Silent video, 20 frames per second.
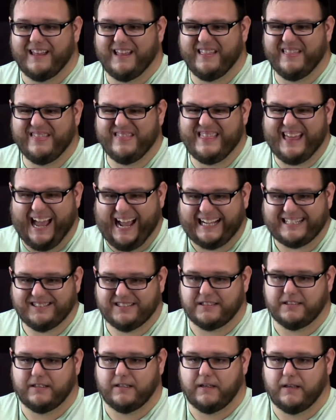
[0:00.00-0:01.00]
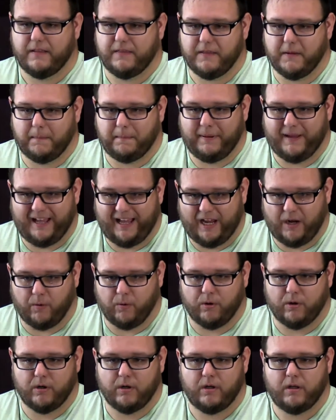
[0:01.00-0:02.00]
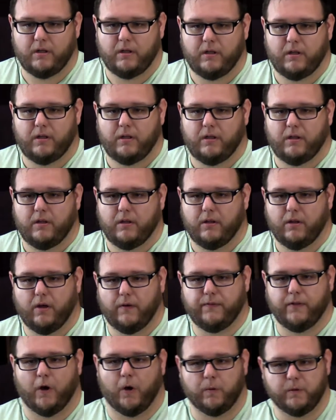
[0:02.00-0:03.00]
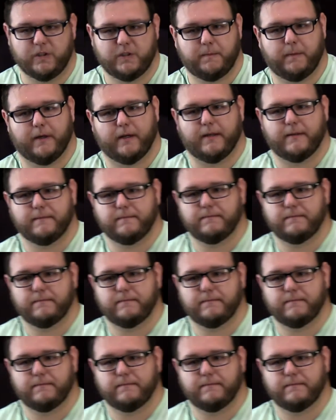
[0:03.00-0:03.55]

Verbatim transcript: And that's the power of the Holy Spirit